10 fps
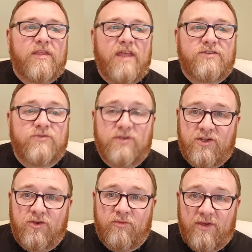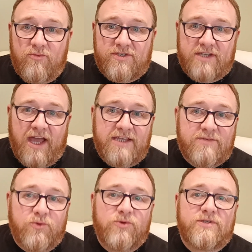that's what you do. Be old Sky
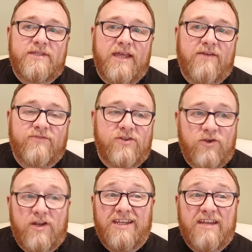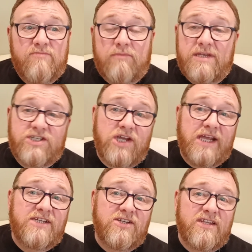Sports in the afternoon, and you'd maybe
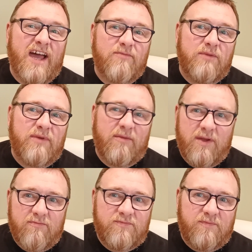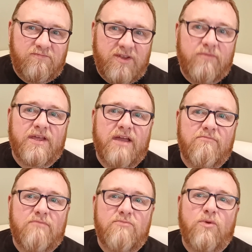change in that, maybe something a
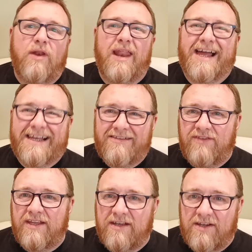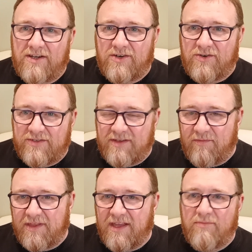bit more livelier, or
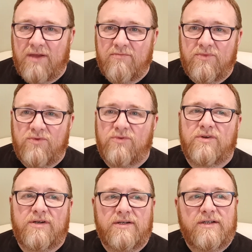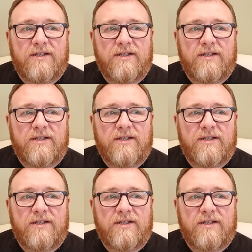something a bit more